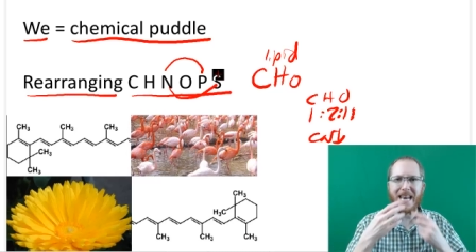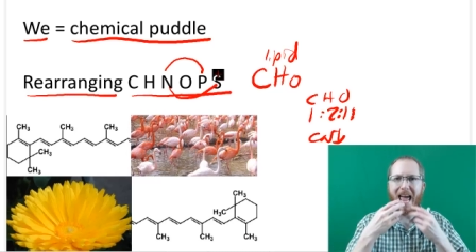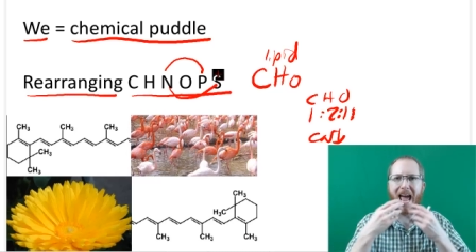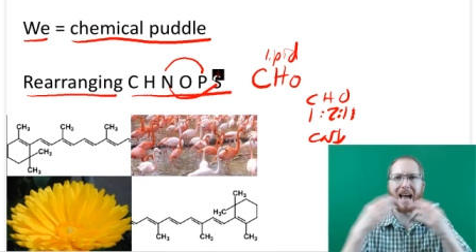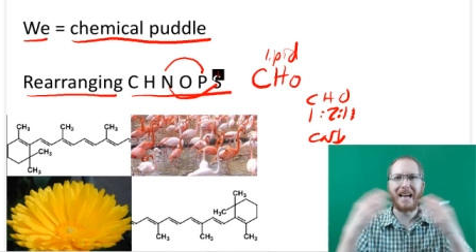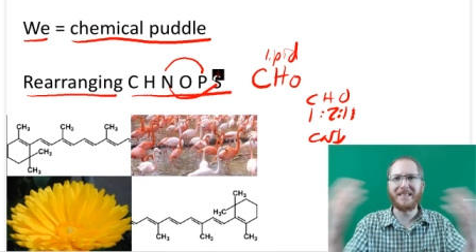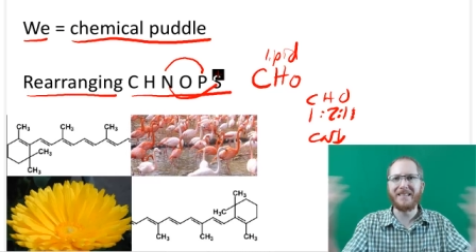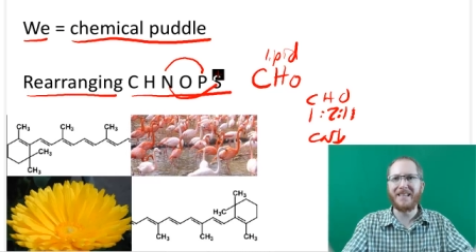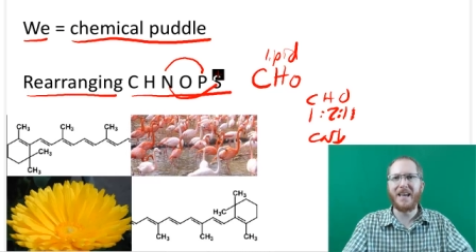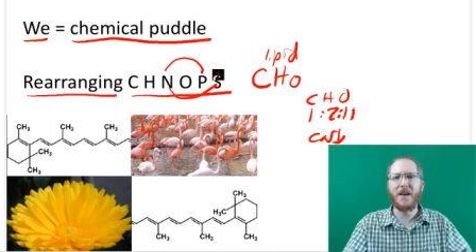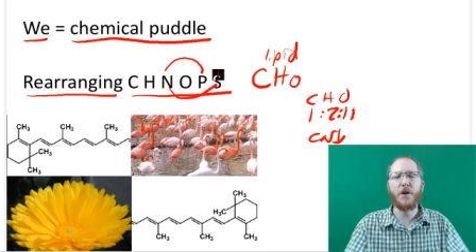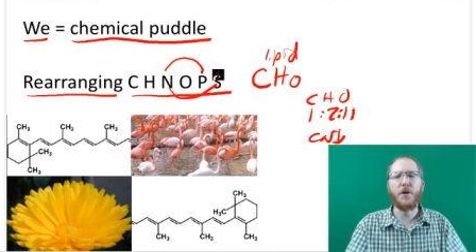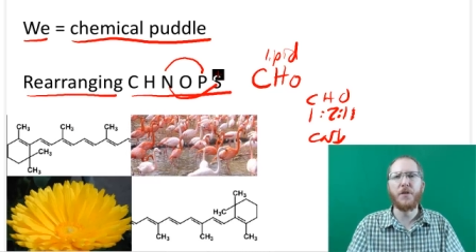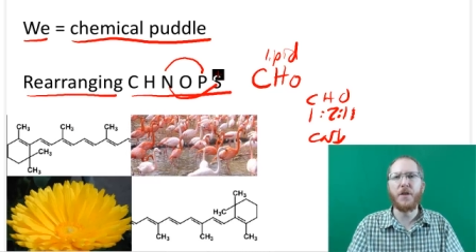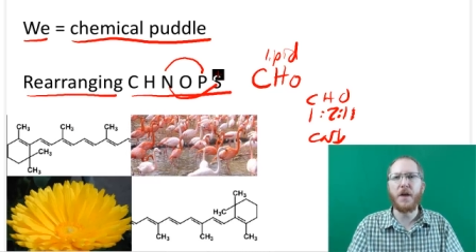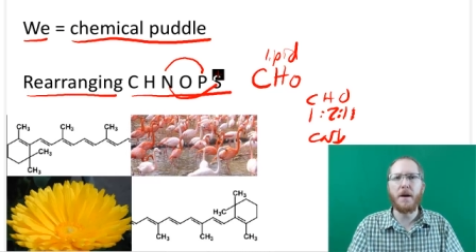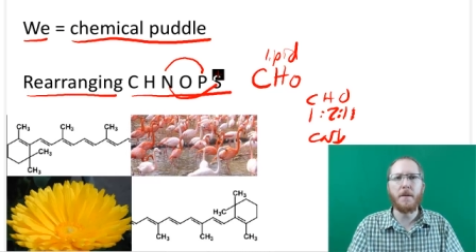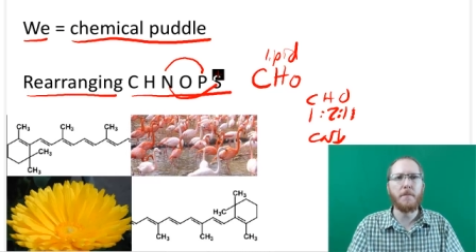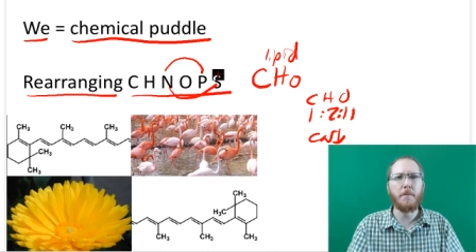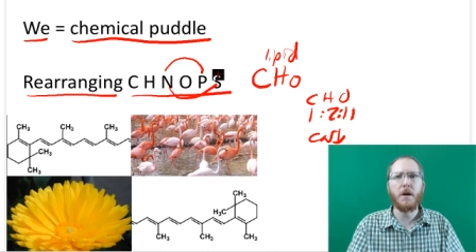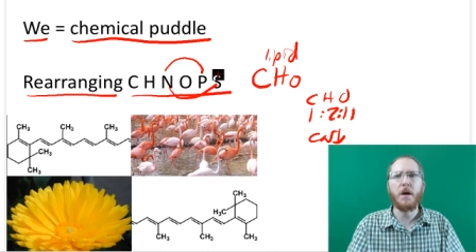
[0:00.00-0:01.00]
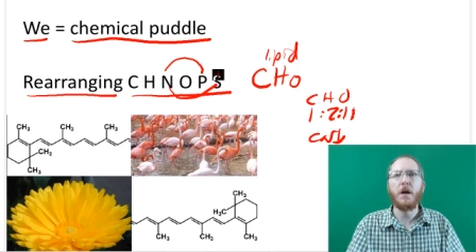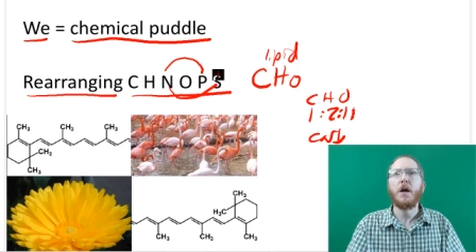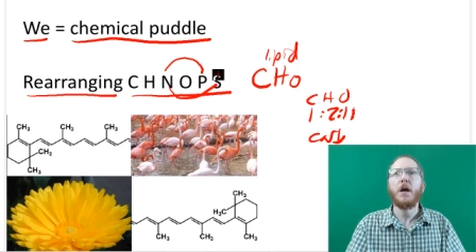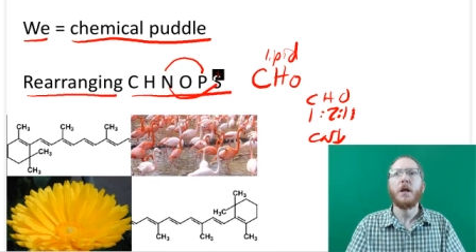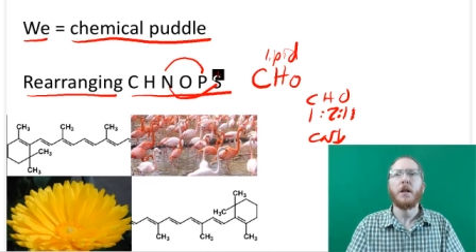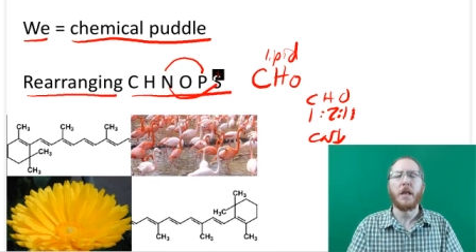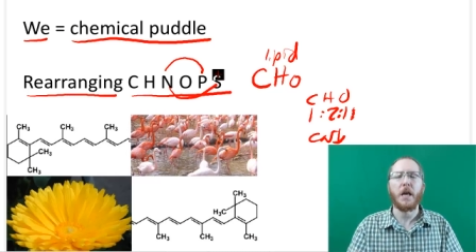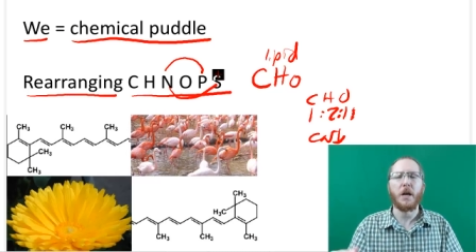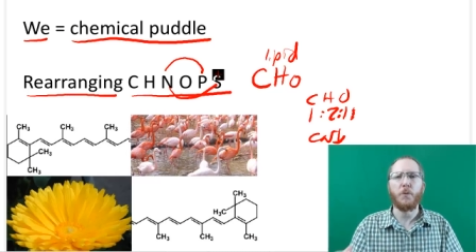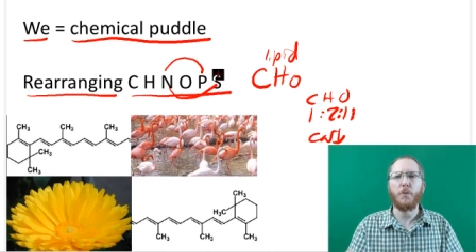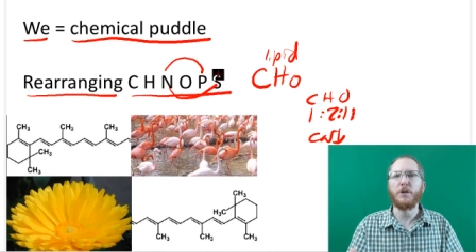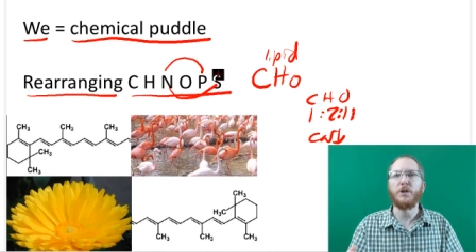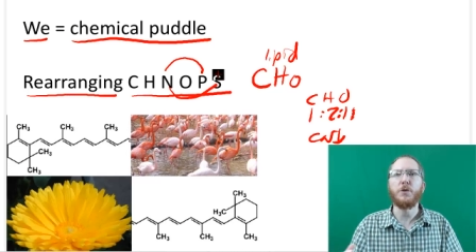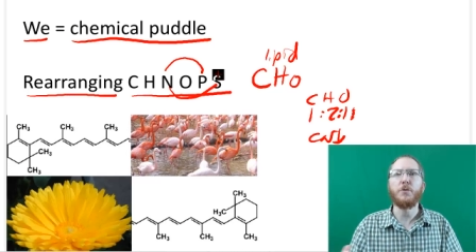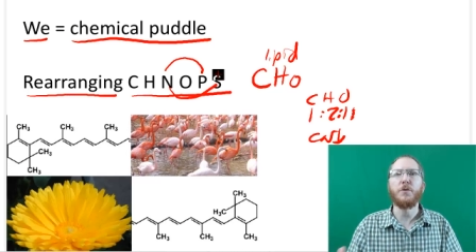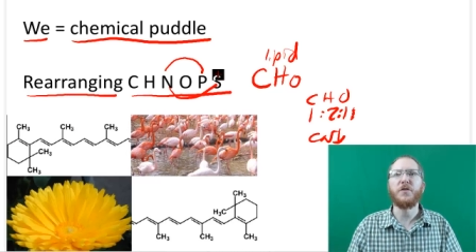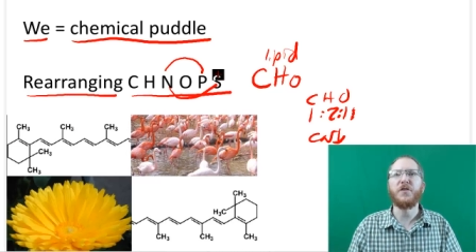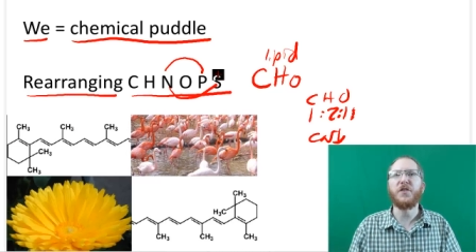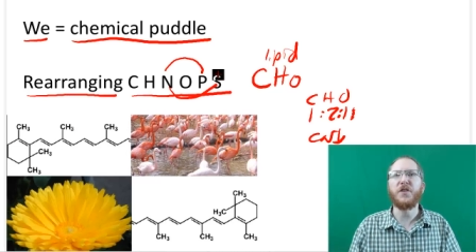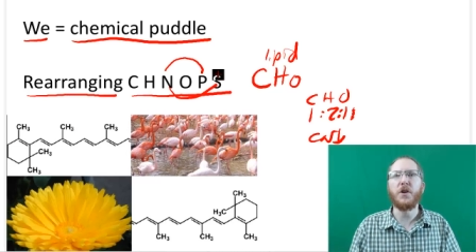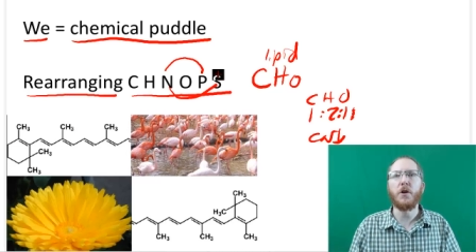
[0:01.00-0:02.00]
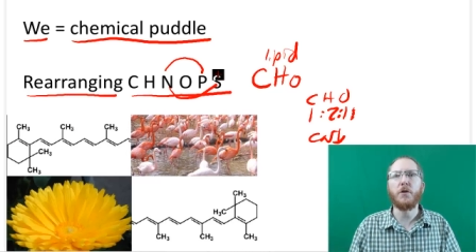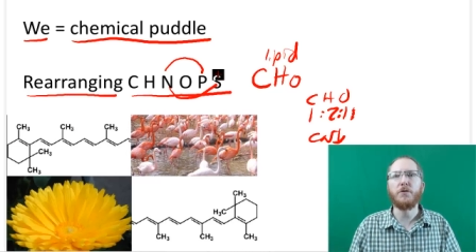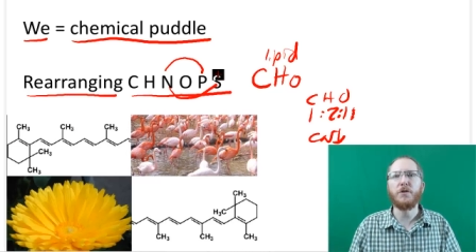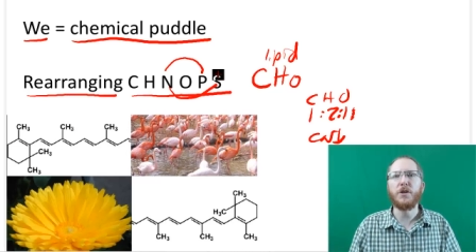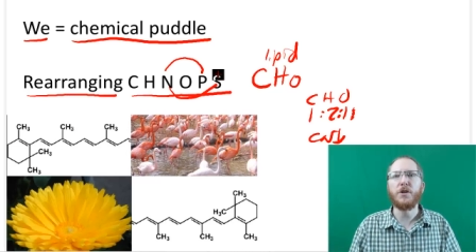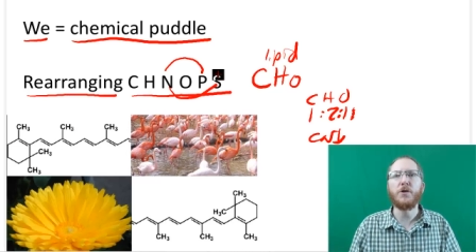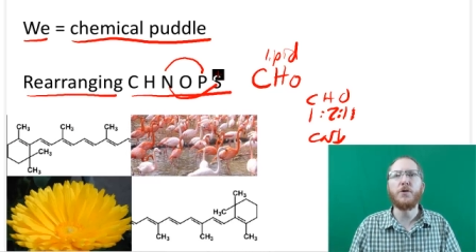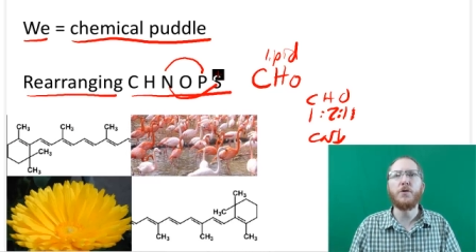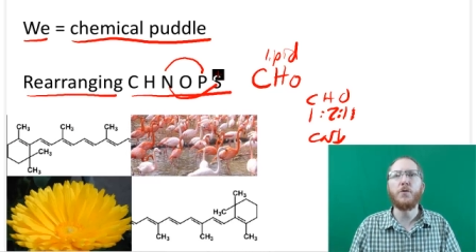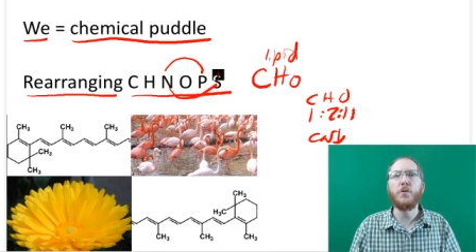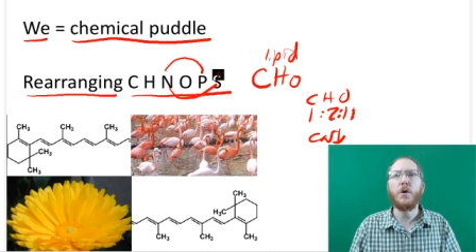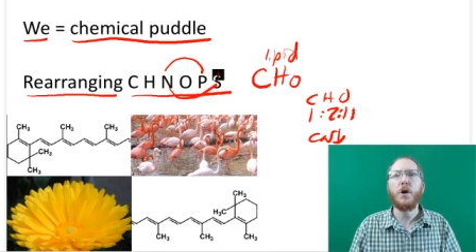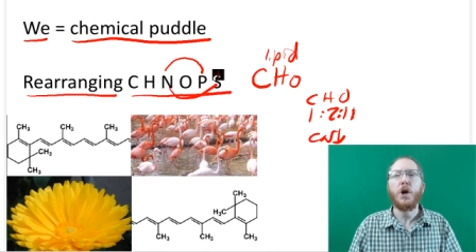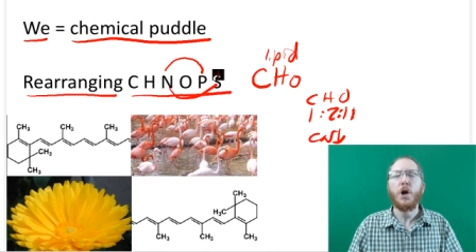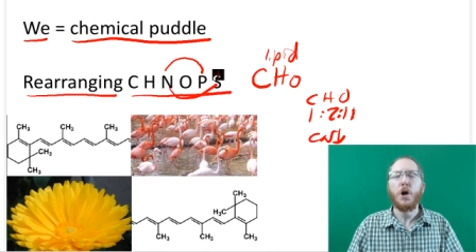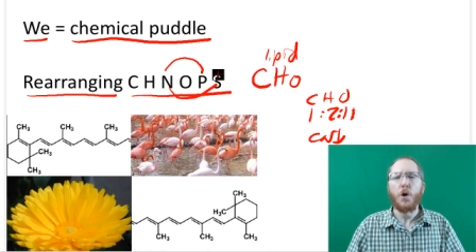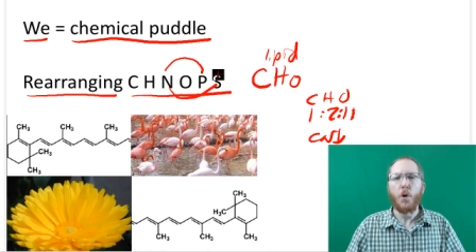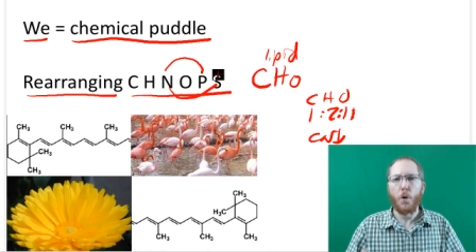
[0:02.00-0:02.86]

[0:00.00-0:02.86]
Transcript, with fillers: and exhale them like we do with CO2